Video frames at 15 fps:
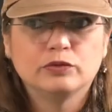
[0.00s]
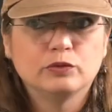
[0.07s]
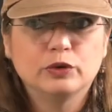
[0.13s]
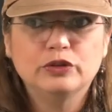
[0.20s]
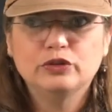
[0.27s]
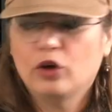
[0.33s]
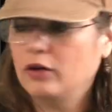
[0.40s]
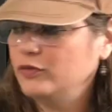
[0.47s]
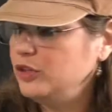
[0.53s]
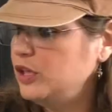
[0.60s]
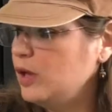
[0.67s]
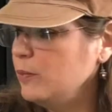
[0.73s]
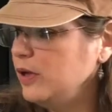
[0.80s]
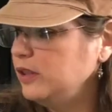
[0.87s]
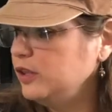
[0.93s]
resolved
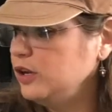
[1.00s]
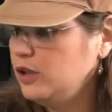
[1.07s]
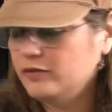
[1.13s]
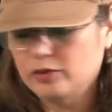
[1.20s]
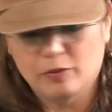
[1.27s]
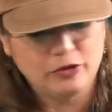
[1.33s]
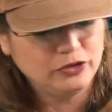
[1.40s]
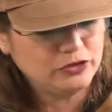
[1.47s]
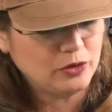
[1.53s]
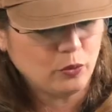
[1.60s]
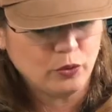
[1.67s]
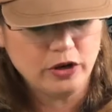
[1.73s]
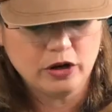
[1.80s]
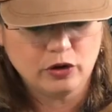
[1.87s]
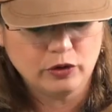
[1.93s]
the ability of the monster,
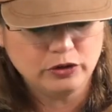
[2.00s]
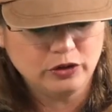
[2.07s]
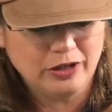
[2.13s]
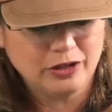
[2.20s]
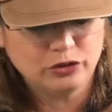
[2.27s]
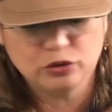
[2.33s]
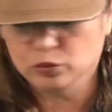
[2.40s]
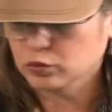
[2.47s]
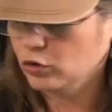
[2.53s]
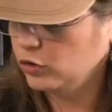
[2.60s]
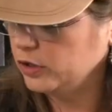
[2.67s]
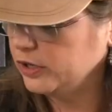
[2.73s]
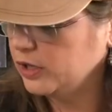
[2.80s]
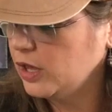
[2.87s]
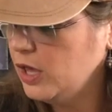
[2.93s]
we are going to get to
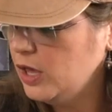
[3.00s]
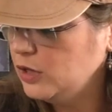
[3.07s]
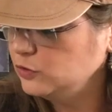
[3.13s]
rolling.